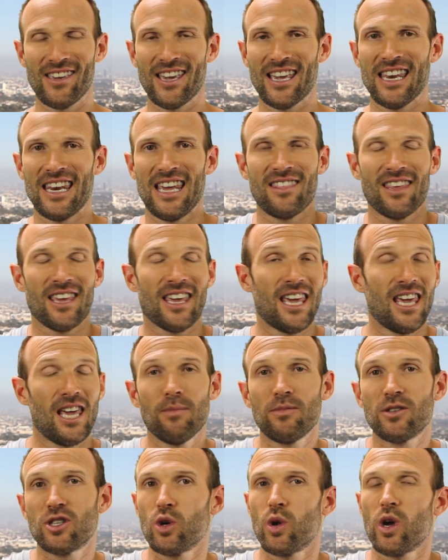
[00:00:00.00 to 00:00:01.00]
You can either
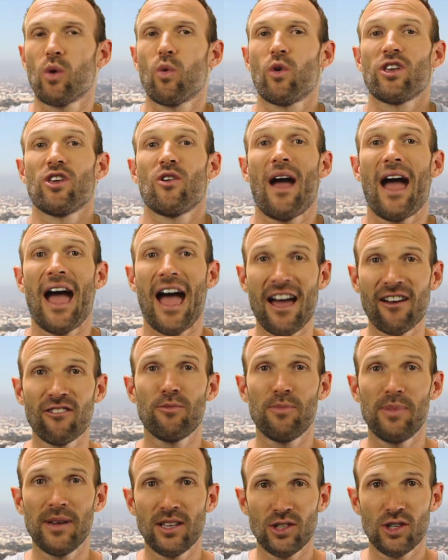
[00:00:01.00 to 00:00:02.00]
keep doing what you
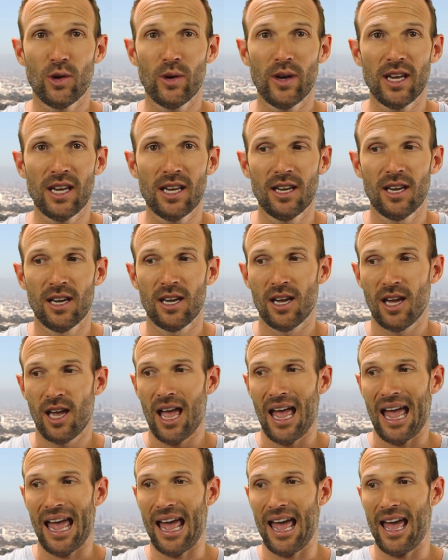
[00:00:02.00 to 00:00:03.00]
have been doing
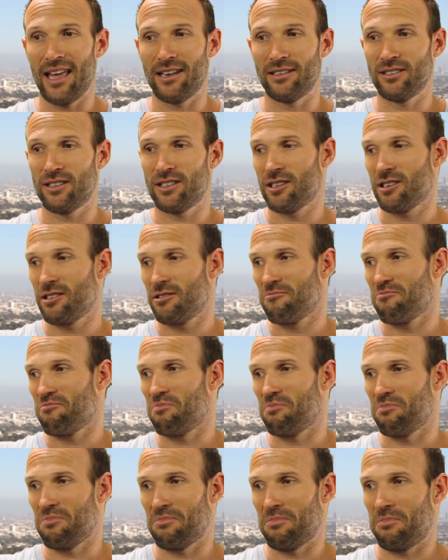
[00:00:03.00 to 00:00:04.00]
and
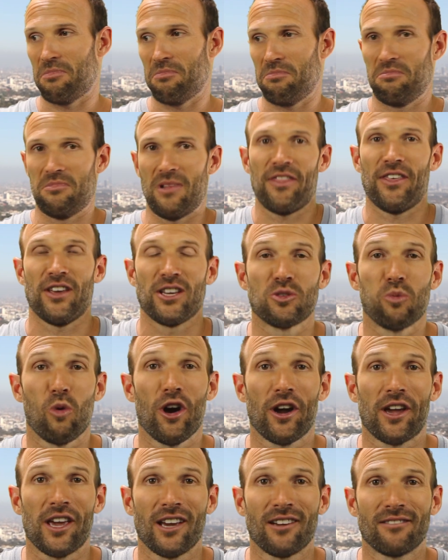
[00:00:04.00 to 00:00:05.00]
nothing's
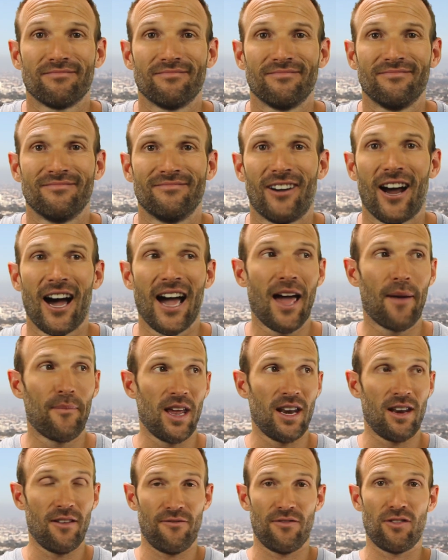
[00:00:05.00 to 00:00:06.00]
working, right? I
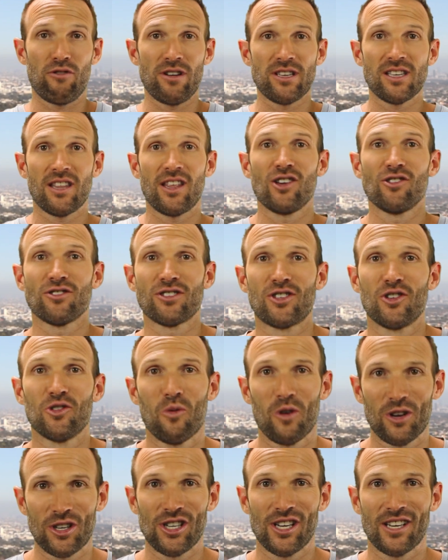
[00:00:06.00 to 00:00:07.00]
mean, the reason that you're still
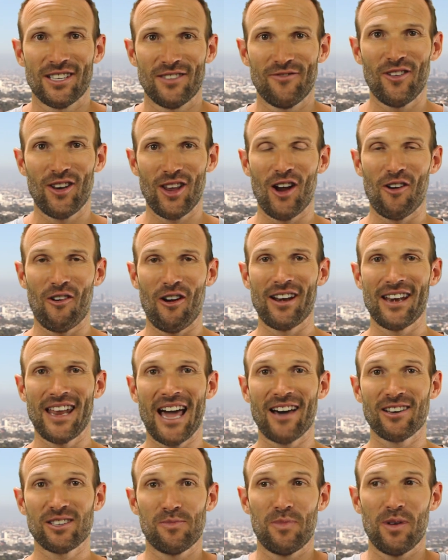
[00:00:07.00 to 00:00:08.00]
watching this video right
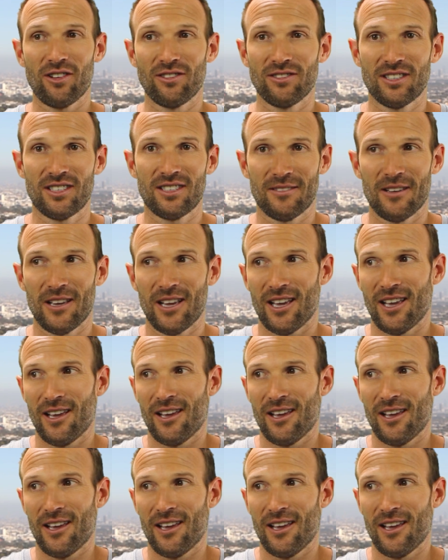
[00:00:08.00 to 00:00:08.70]
now is because